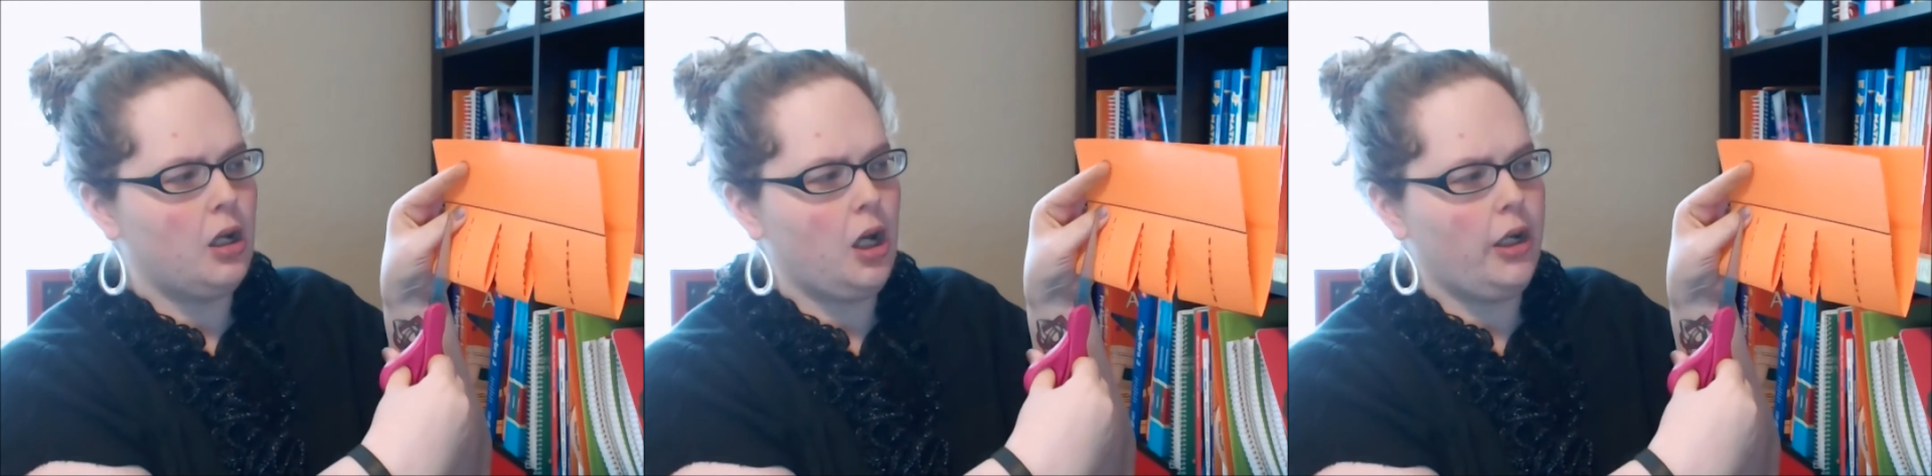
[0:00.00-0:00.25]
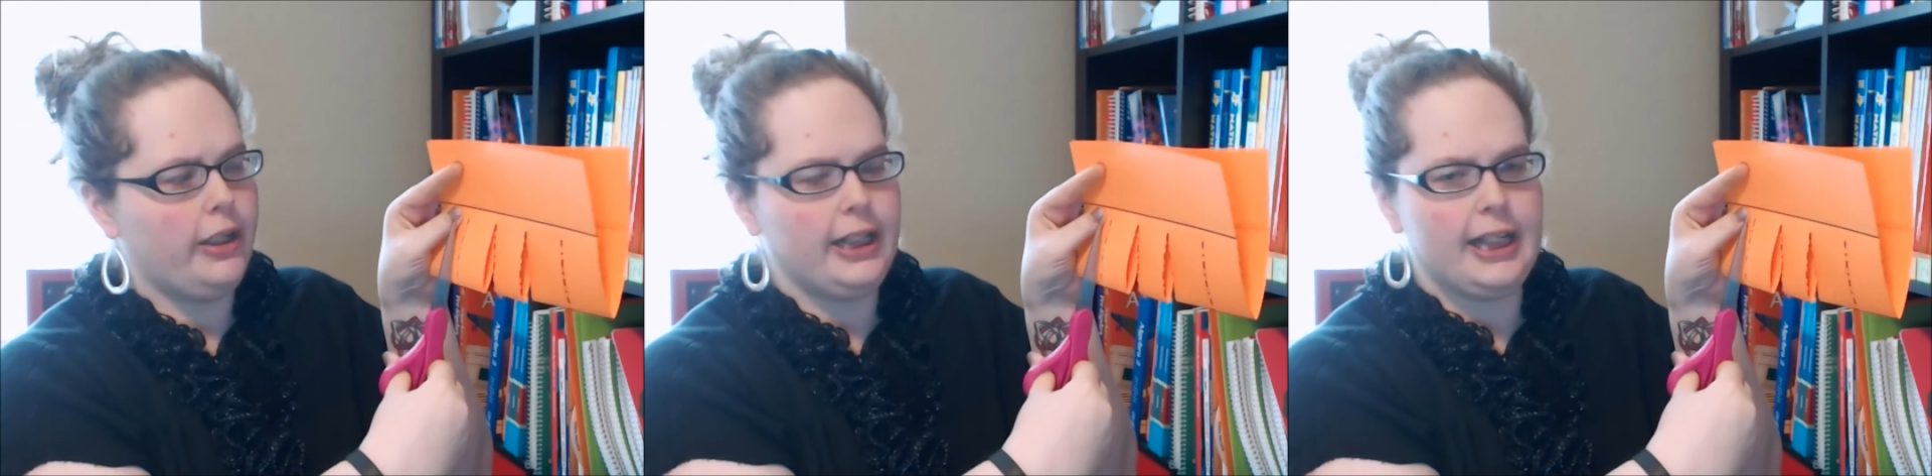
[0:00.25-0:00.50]

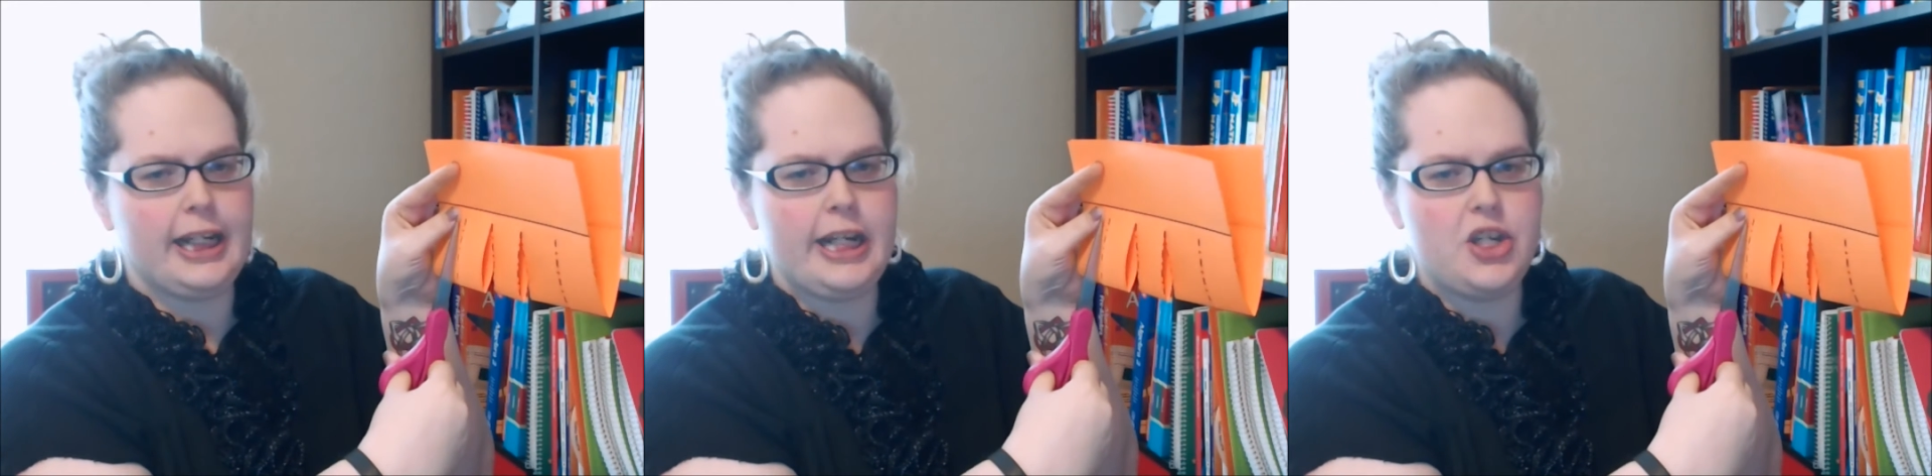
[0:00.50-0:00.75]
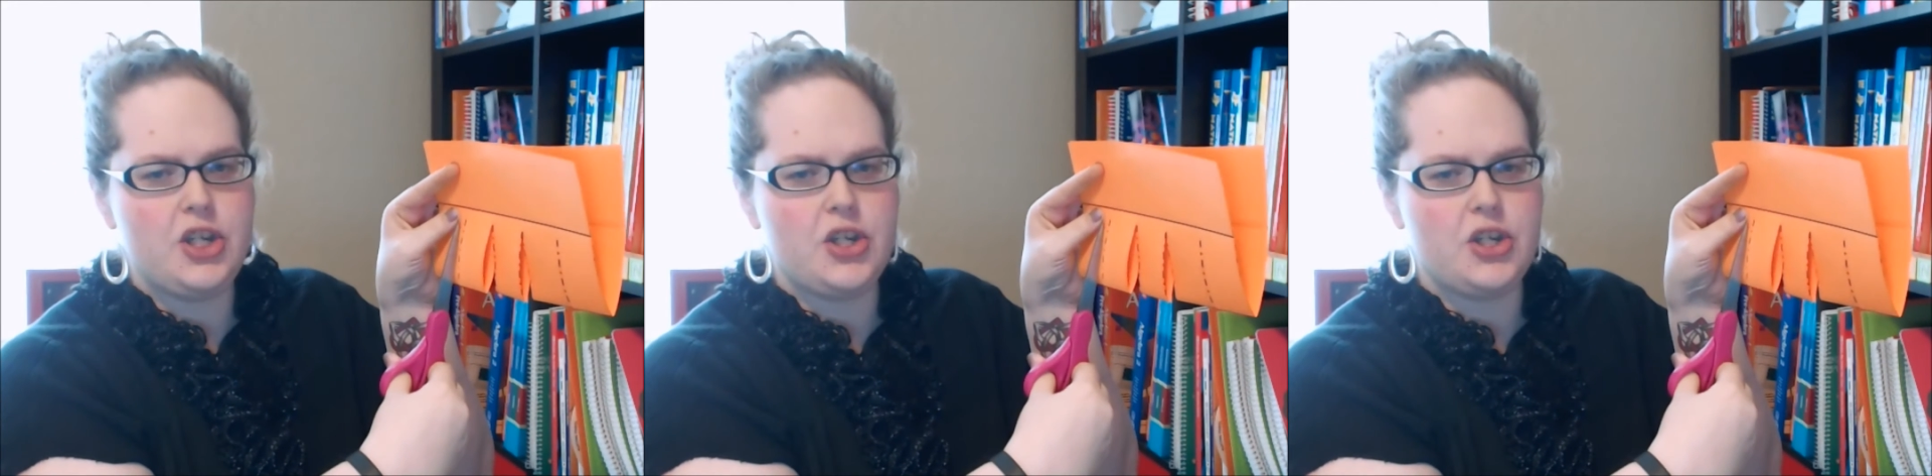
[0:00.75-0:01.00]
on
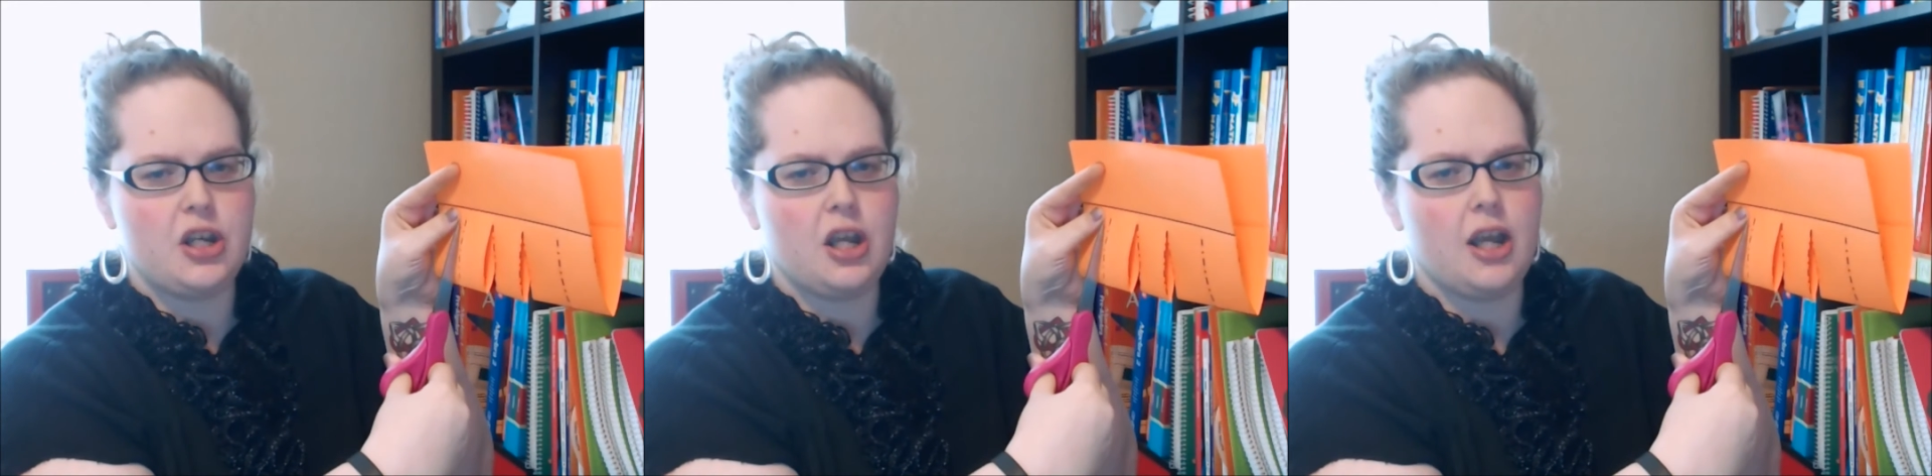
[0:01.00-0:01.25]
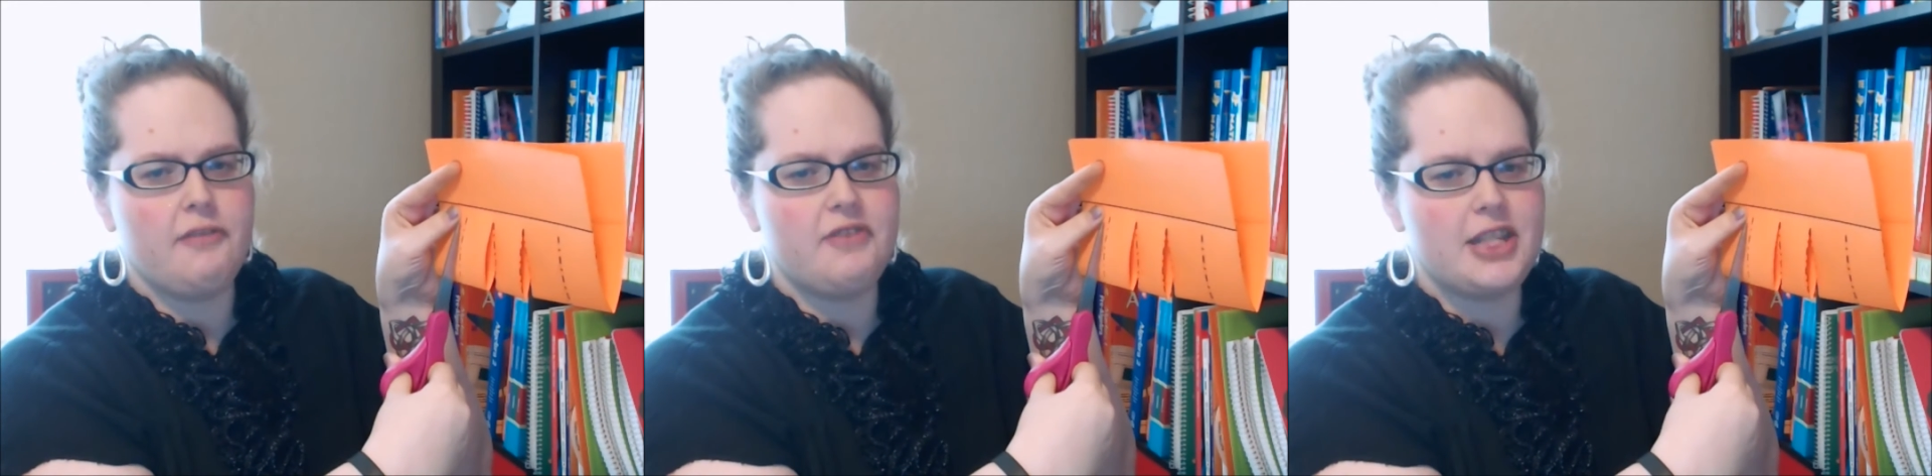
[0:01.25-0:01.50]
each
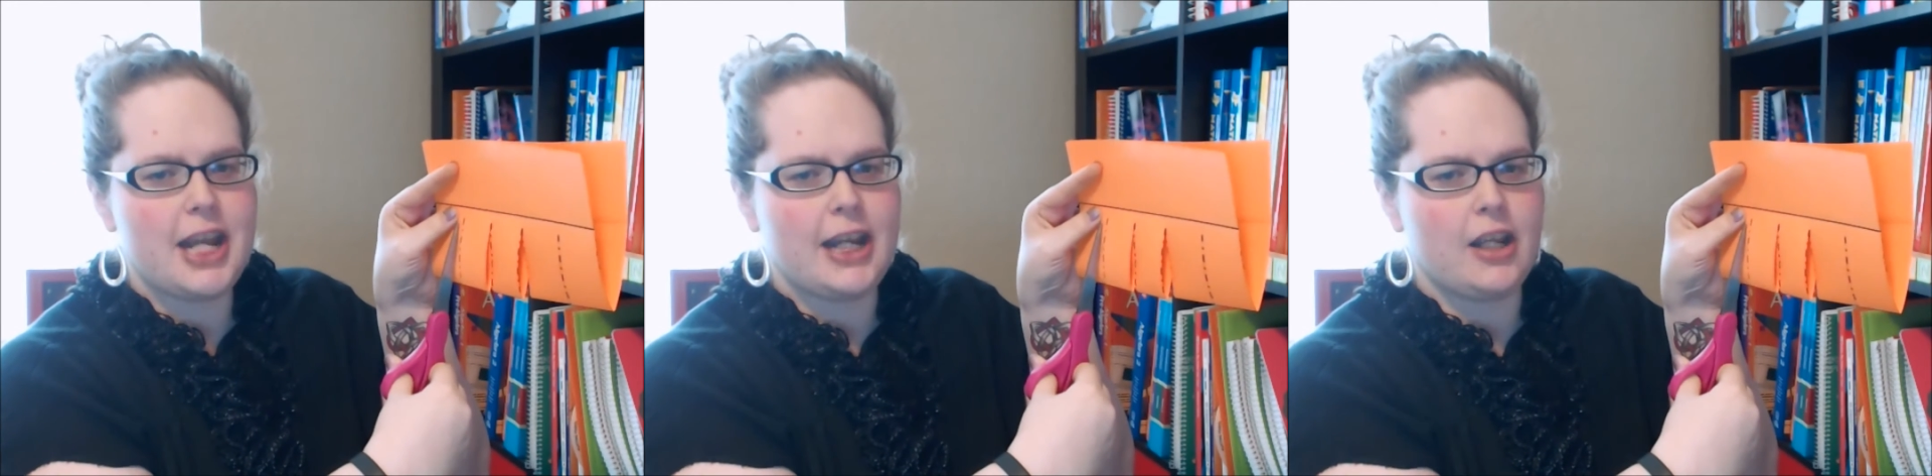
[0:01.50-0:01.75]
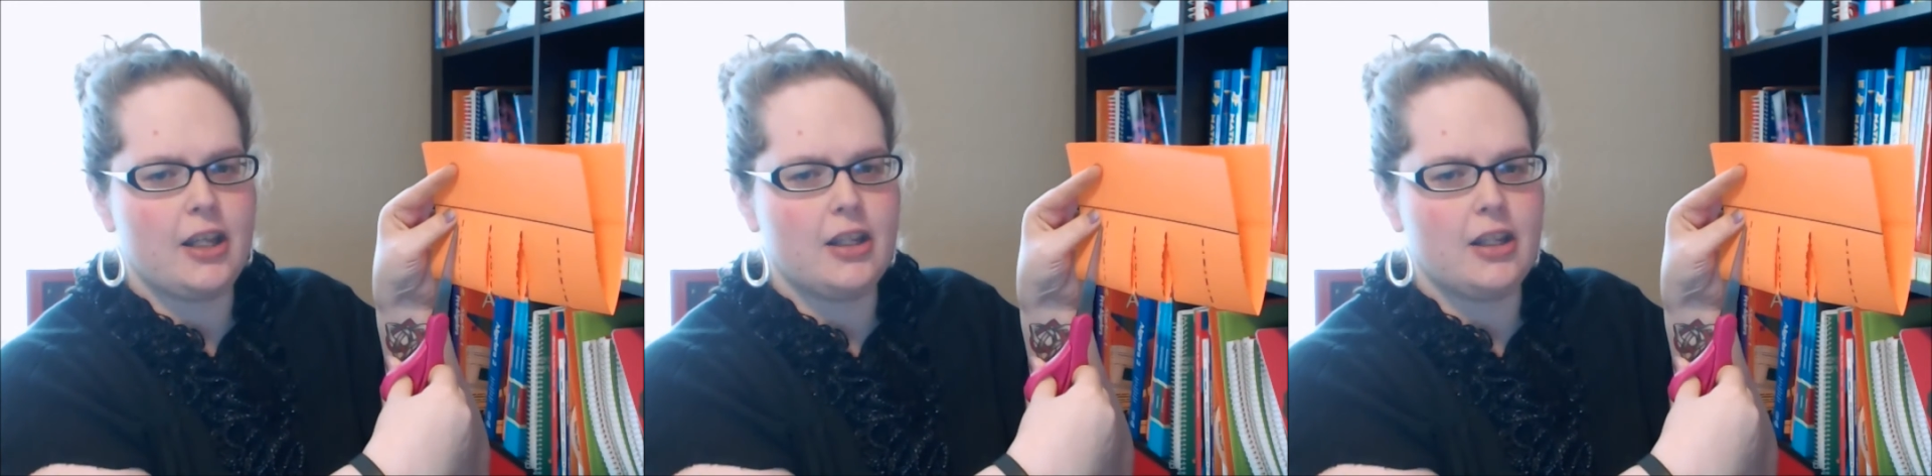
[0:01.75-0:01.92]
of the